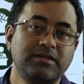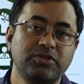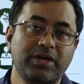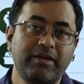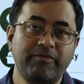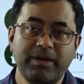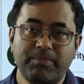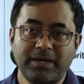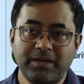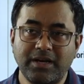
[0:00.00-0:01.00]
So every
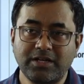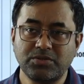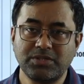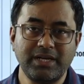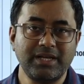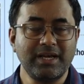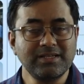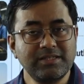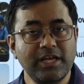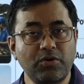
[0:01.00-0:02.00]
particular society
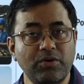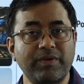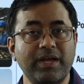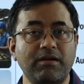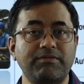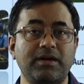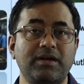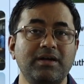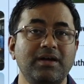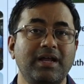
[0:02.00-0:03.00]
has their own way
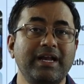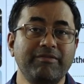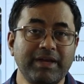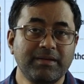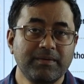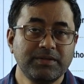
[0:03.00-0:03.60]
of living,